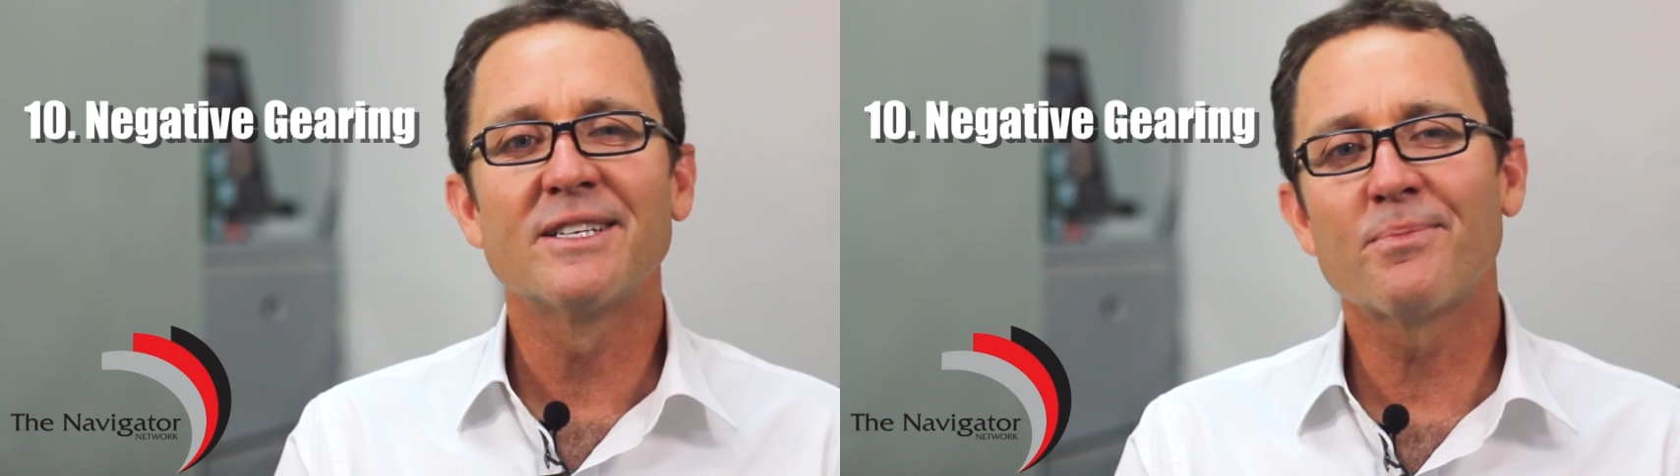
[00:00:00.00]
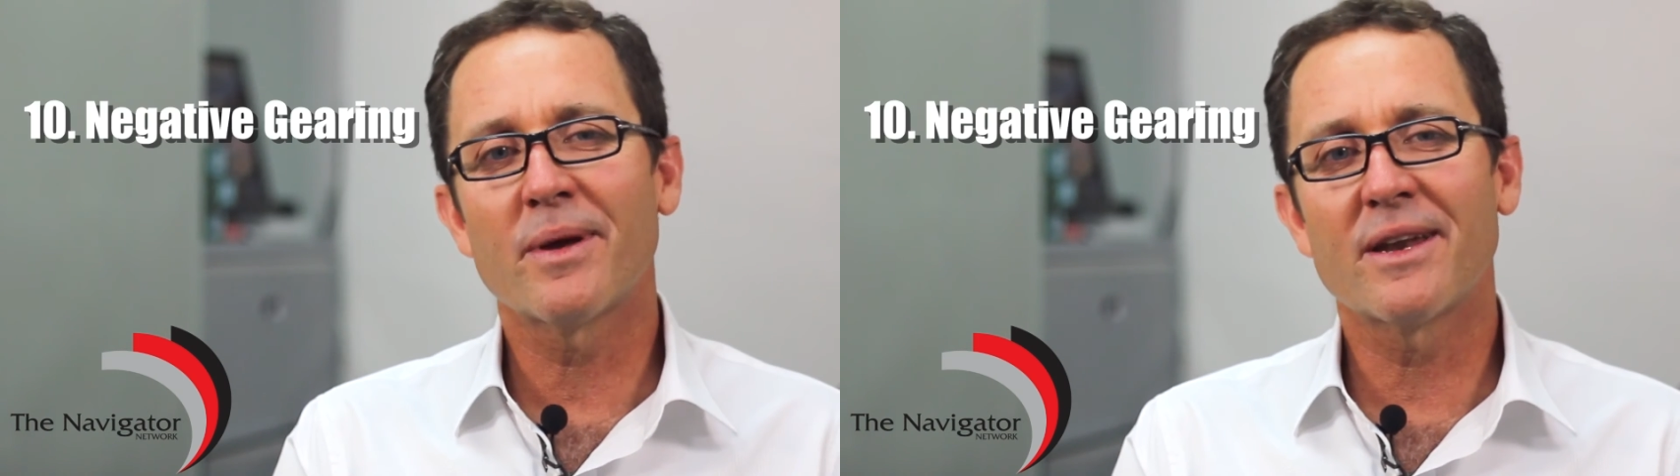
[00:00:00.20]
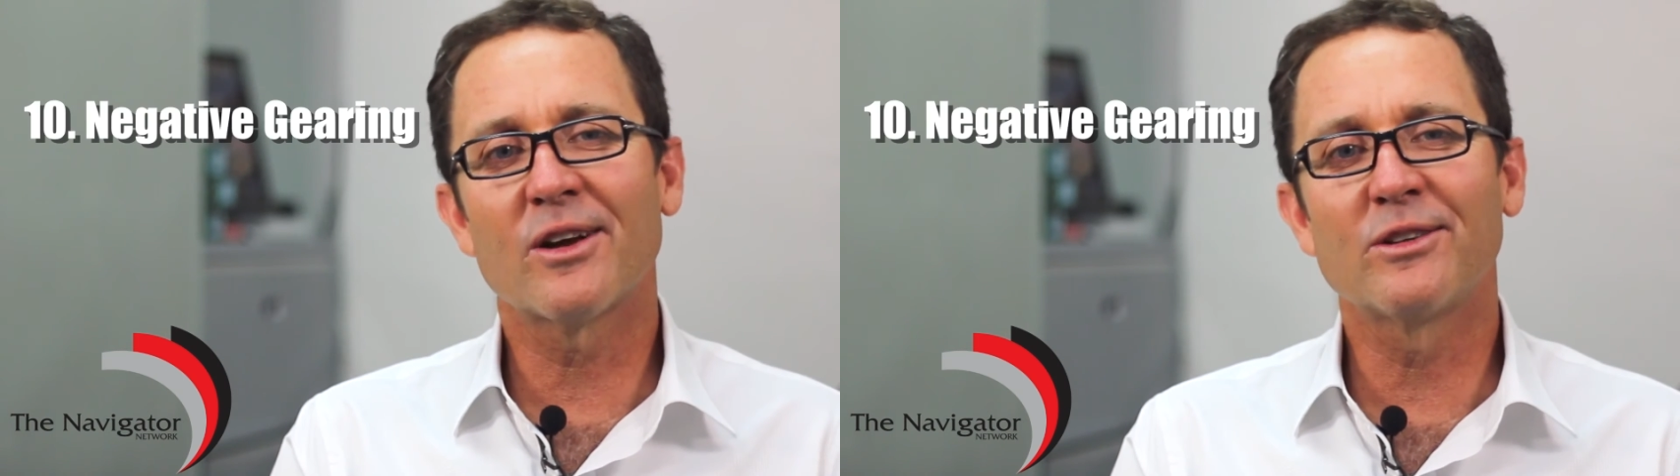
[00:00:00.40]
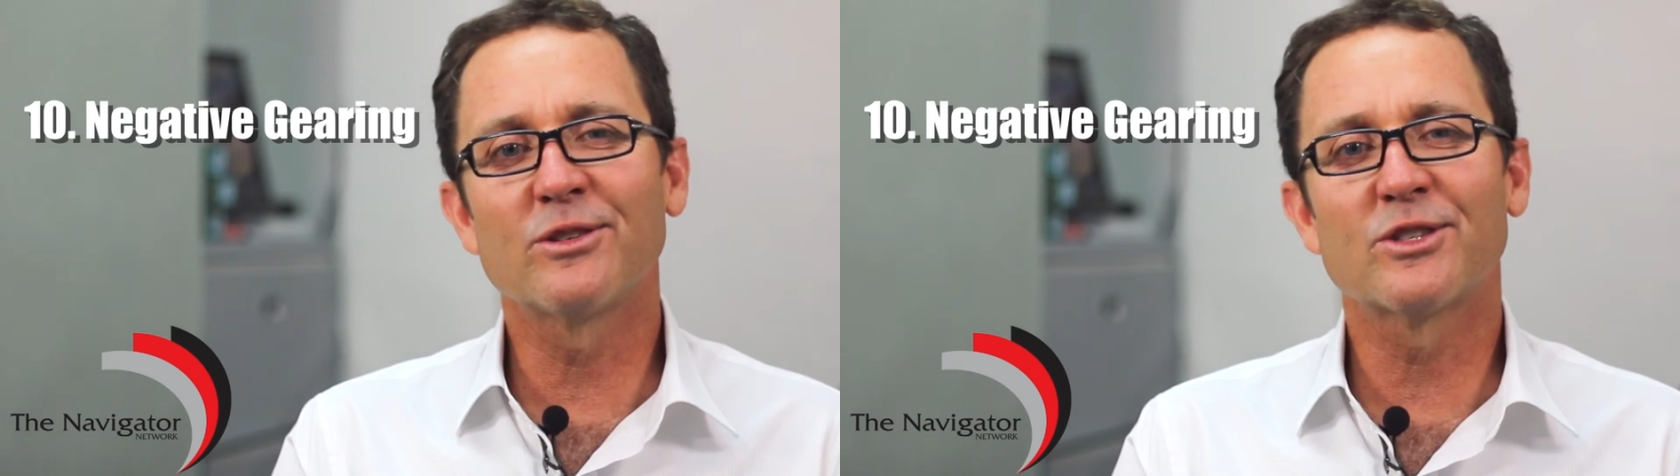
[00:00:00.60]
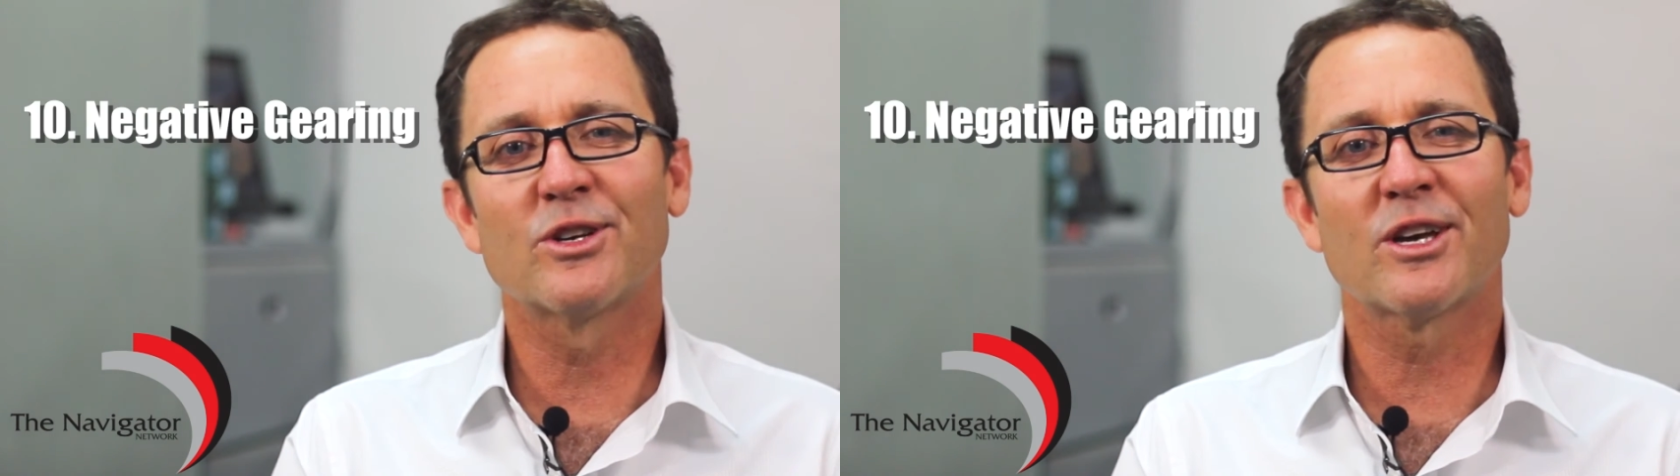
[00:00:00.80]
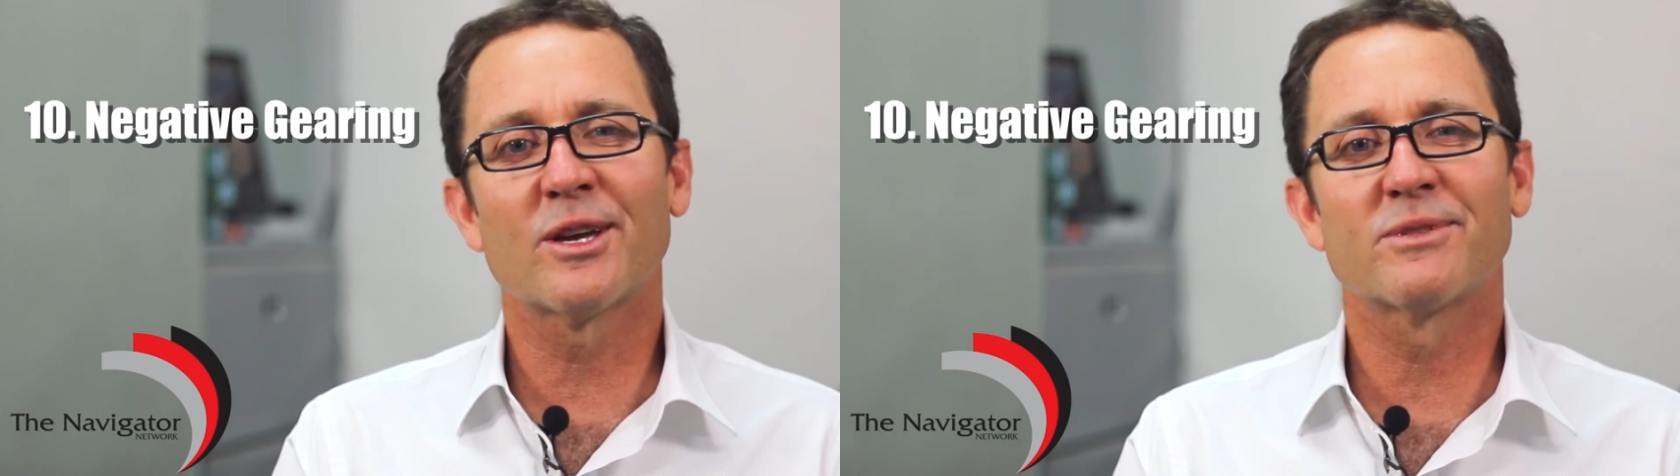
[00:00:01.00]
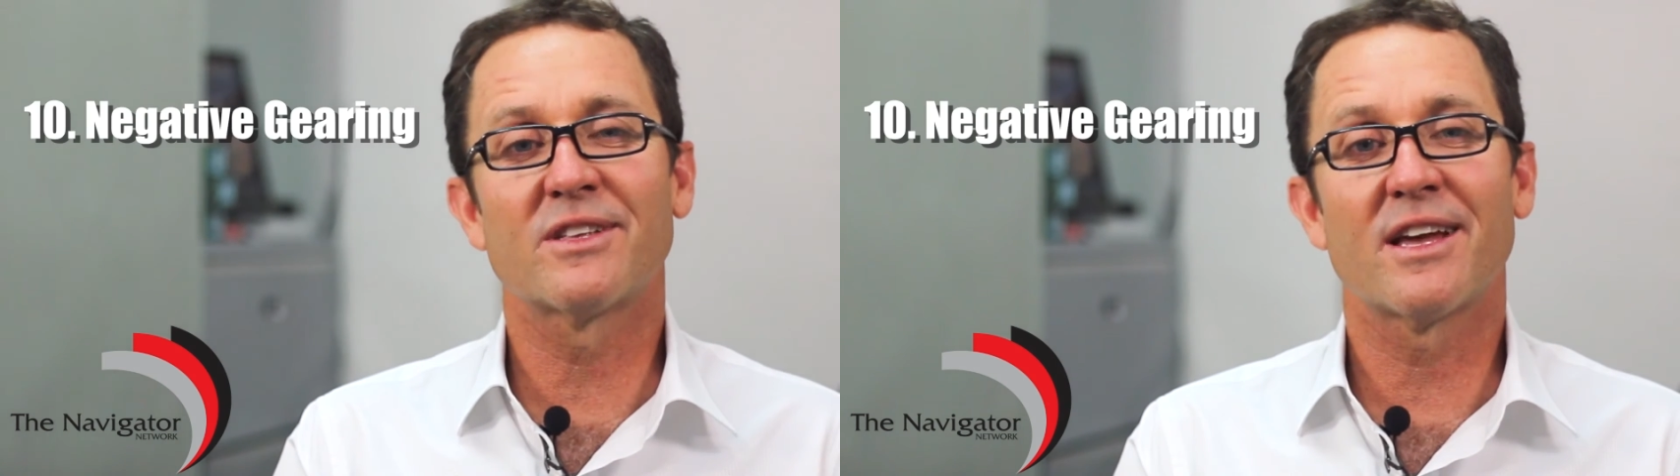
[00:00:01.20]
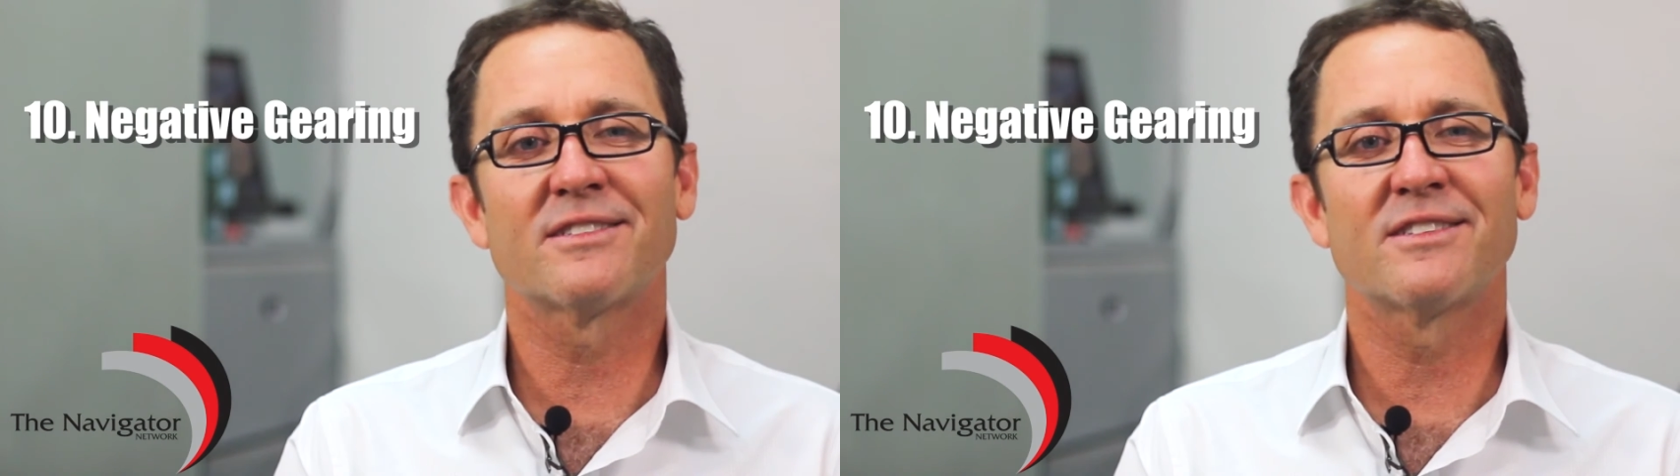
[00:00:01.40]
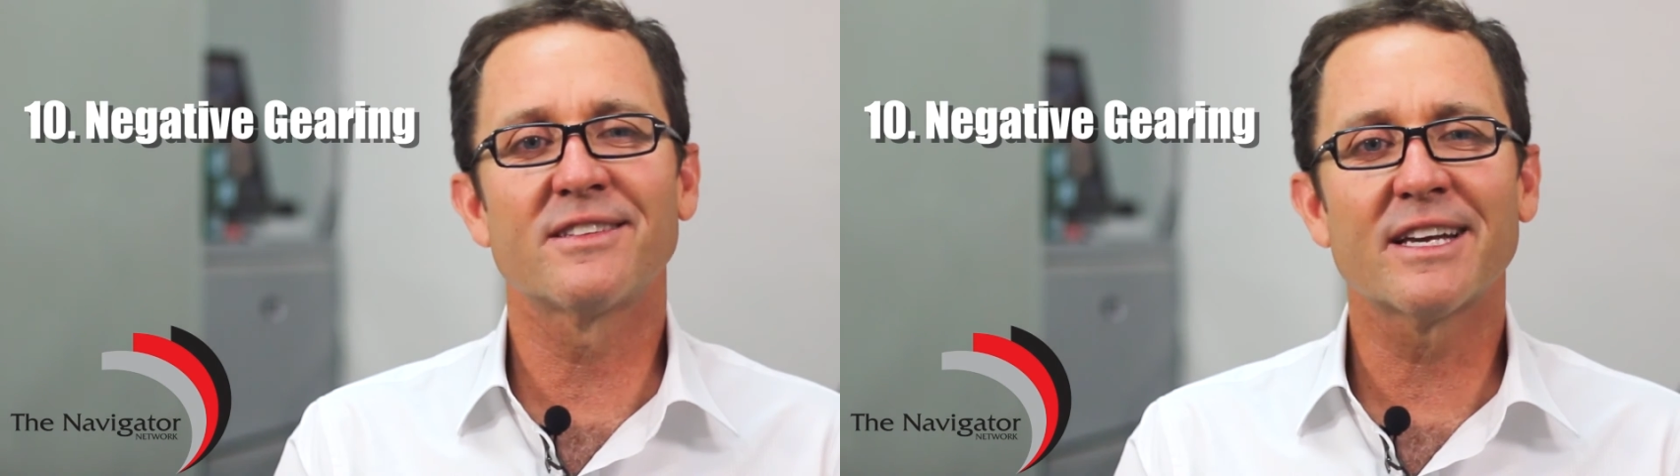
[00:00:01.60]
Depending on your circumstances,